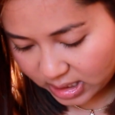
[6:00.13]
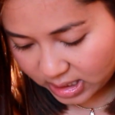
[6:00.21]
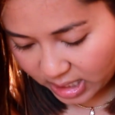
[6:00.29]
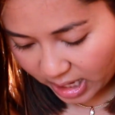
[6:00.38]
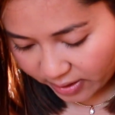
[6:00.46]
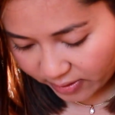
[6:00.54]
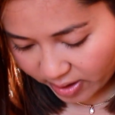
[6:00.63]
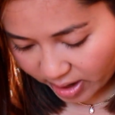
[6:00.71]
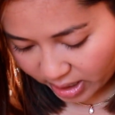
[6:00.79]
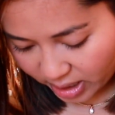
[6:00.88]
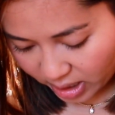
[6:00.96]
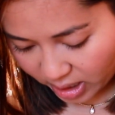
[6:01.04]
set
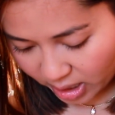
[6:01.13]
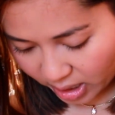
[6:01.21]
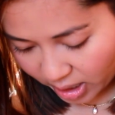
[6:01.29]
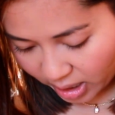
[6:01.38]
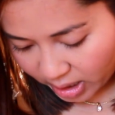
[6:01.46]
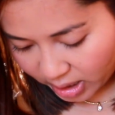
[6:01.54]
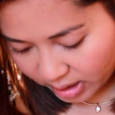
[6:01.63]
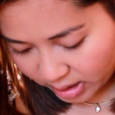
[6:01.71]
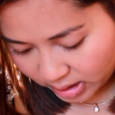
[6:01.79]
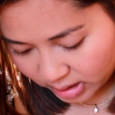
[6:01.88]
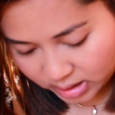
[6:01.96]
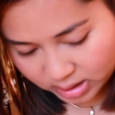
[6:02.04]
right here
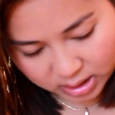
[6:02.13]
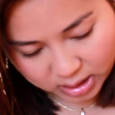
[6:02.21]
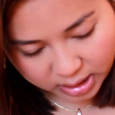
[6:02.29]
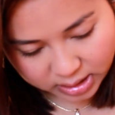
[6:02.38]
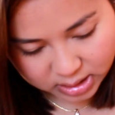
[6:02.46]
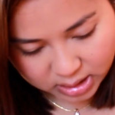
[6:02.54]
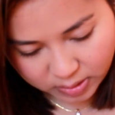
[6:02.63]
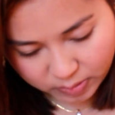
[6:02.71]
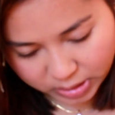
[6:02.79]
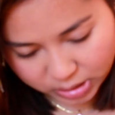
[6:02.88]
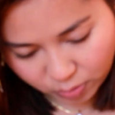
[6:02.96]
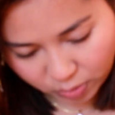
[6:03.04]
is, let's see,
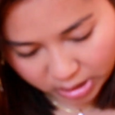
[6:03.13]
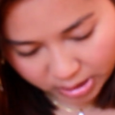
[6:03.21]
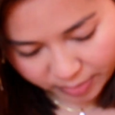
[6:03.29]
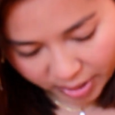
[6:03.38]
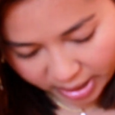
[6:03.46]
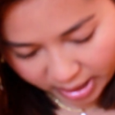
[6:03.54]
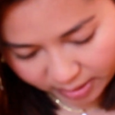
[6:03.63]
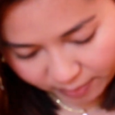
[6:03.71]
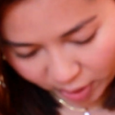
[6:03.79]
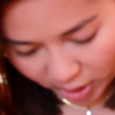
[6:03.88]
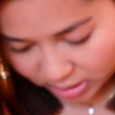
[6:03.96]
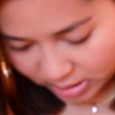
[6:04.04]
which one am I
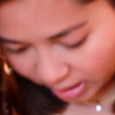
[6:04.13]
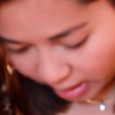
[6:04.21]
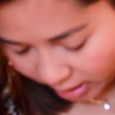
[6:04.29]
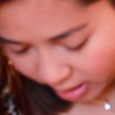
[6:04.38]
unboxing?